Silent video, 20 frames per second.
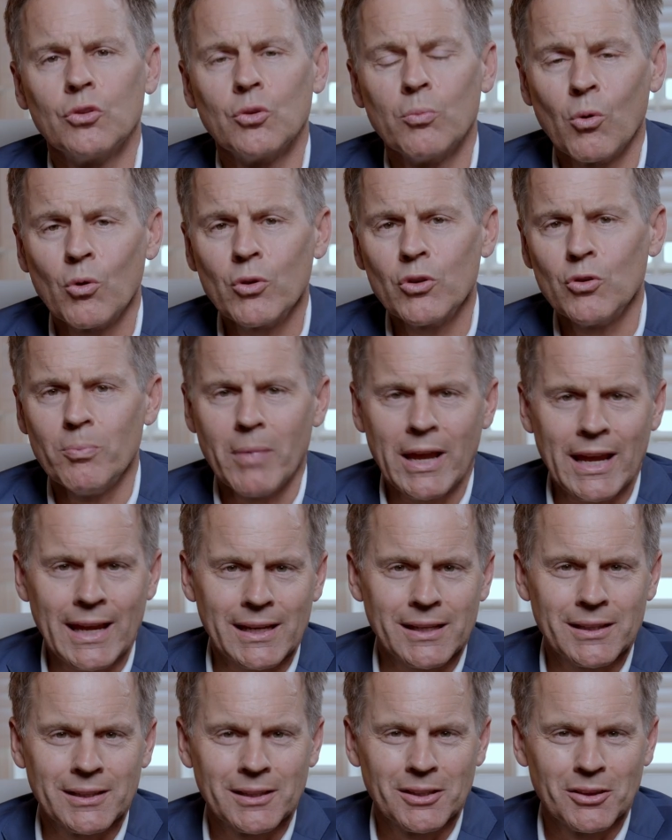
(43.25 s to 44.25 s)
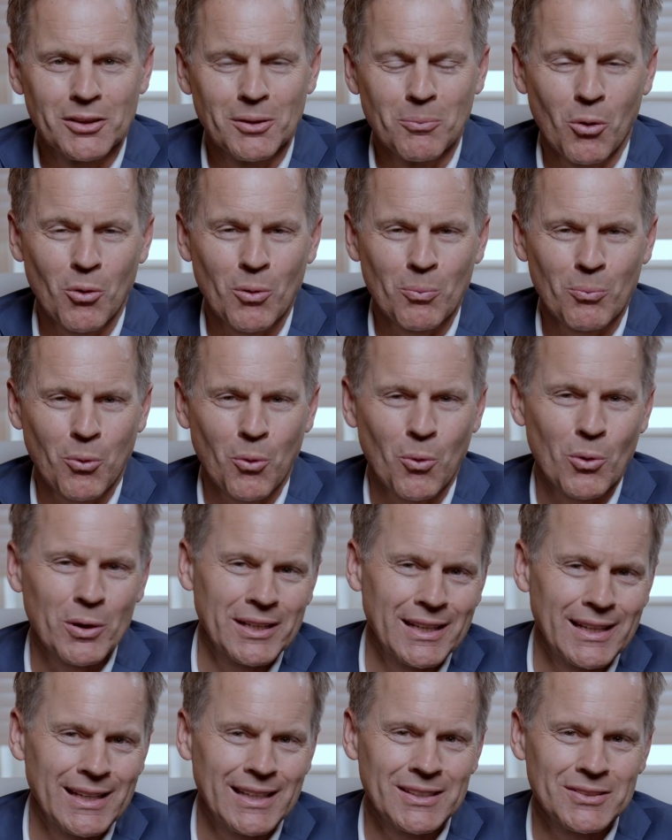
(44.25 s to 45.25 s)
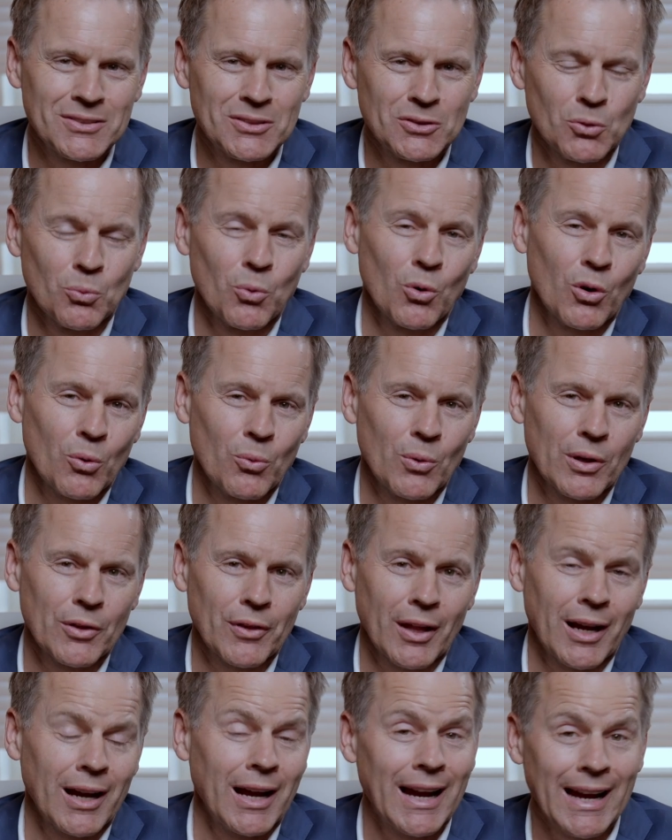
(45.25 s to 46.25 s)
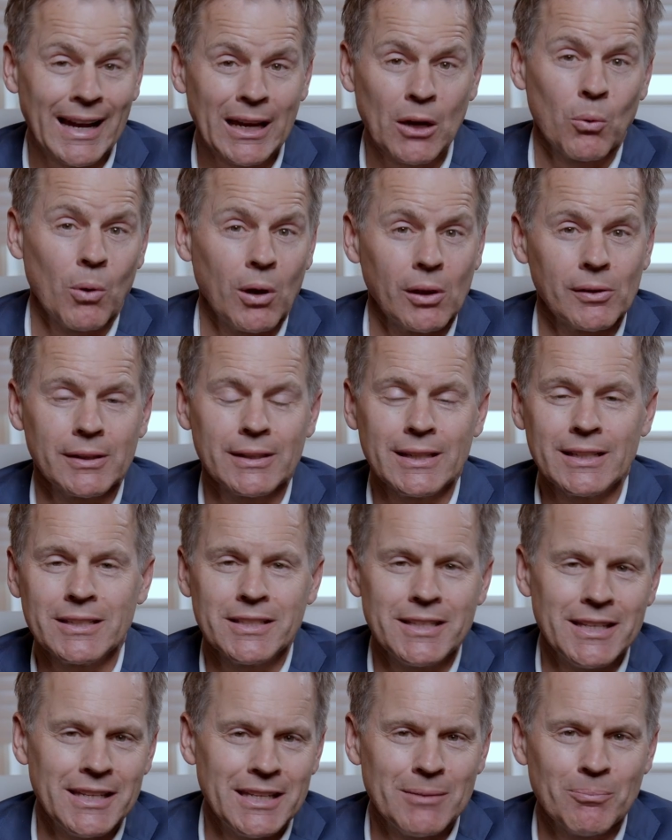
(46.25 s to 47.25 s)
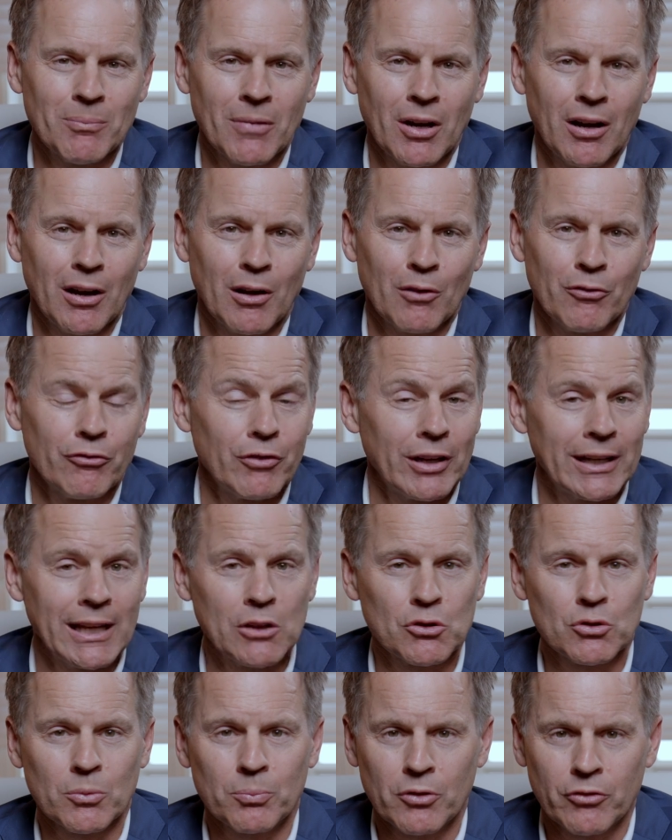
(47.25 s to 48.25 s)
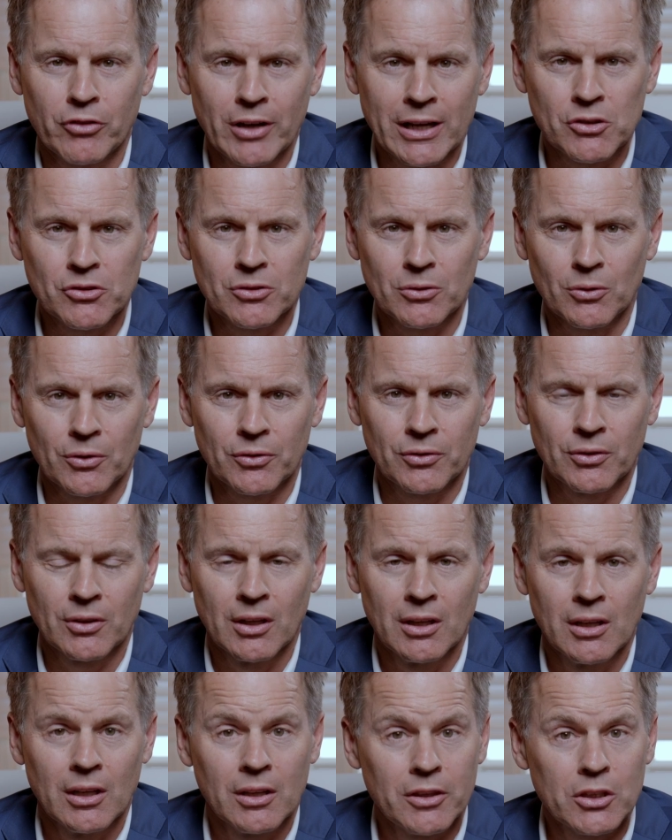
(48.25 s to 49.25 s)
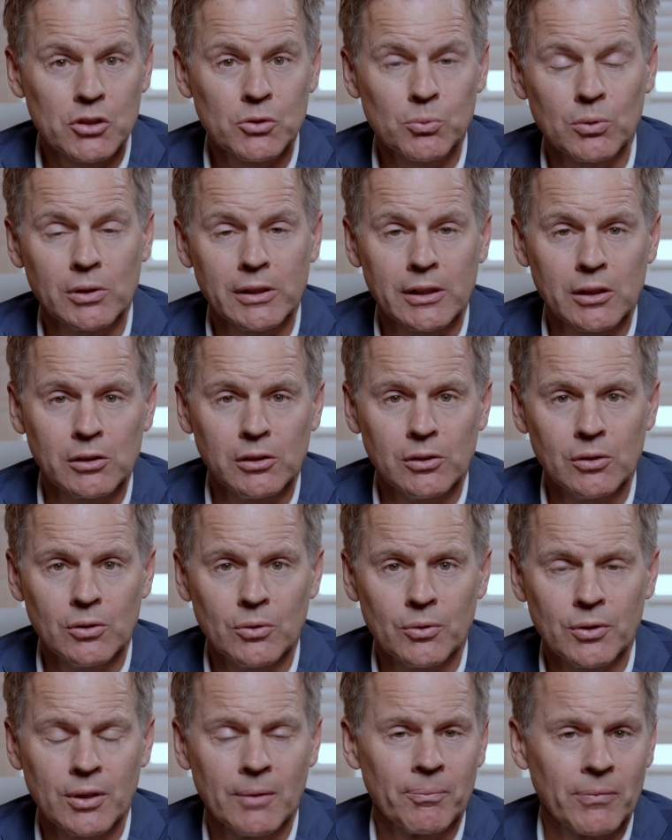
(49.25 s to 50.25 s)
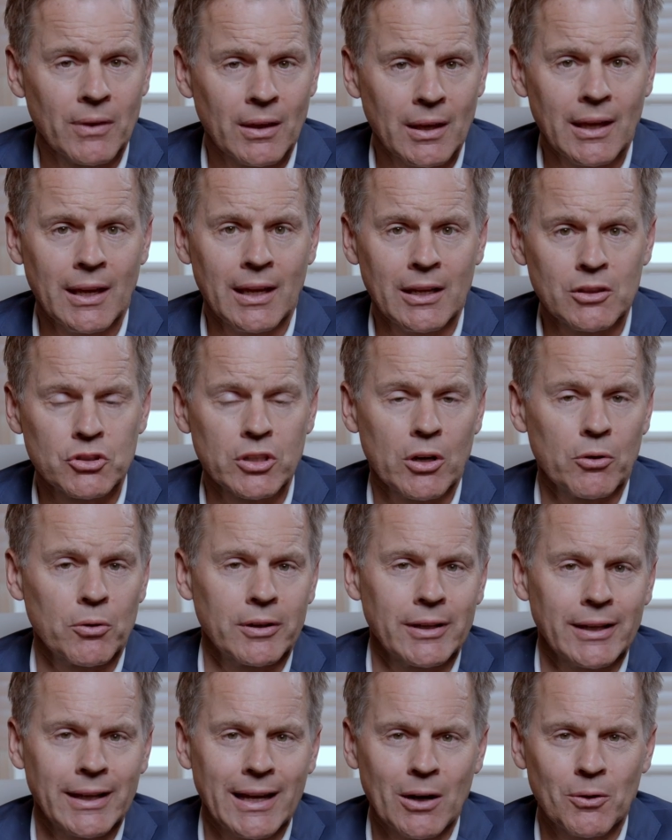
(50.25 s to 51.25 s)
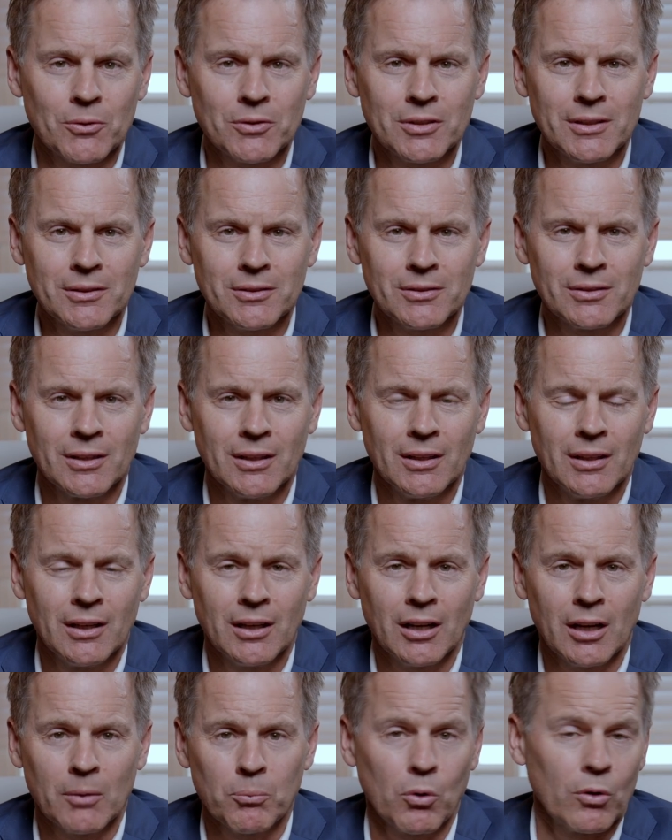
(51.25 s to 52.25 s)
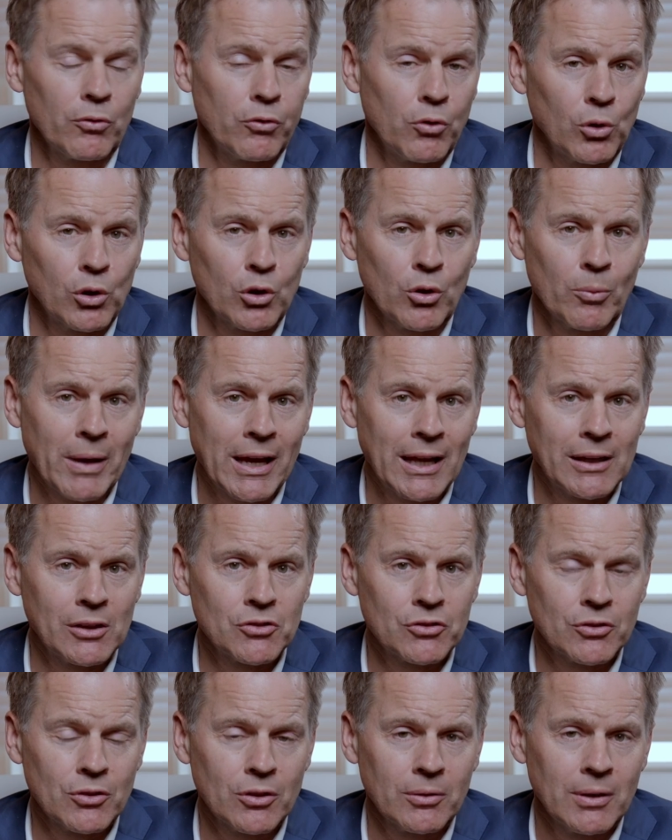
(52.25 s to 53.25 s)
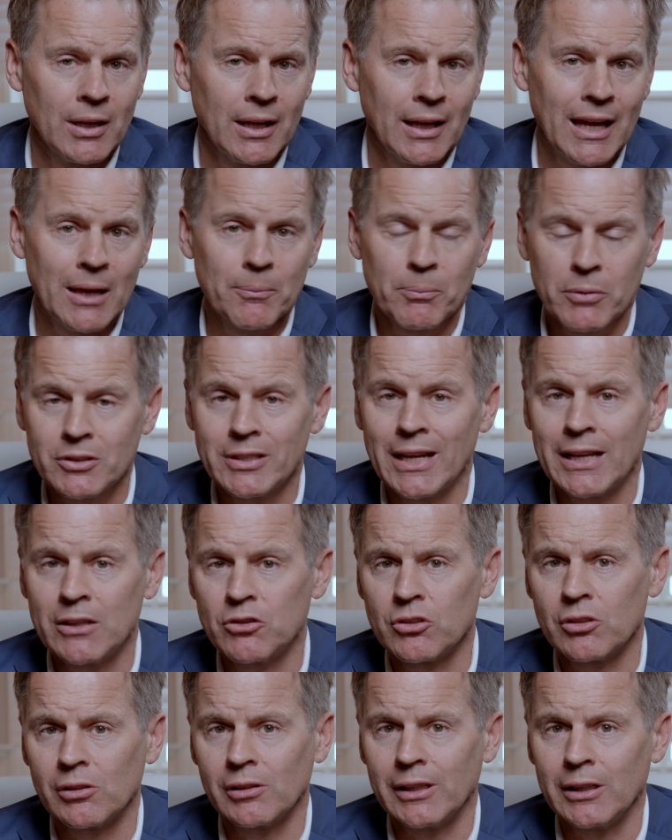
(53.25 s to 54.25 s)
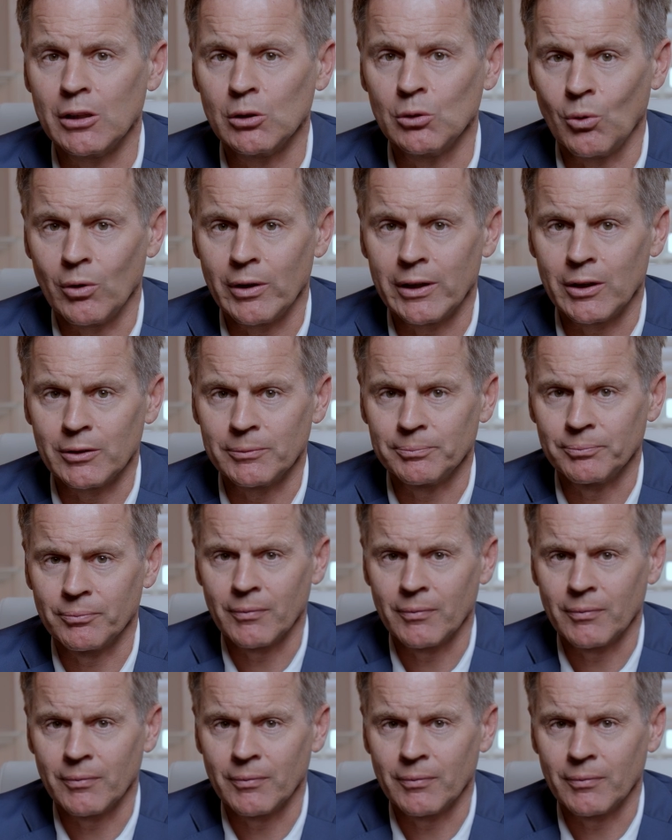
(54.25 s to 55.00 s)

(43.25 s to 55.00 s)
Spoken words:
The more you make, the more important it is to work with a high quality team of financial professionals. This will include a chartered accountant, a portfolio manager, and potentially a lawyer.